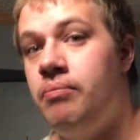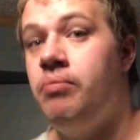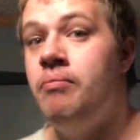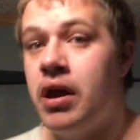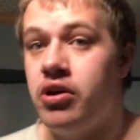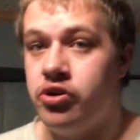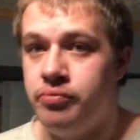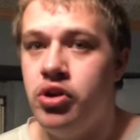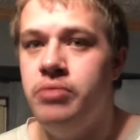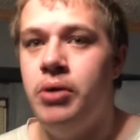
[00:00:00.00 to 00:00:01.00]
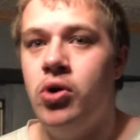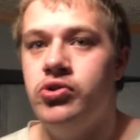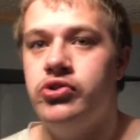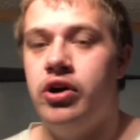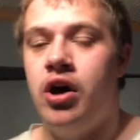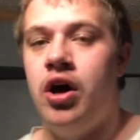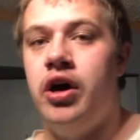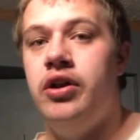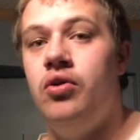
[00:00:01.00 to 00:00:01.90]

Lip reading: make a community post on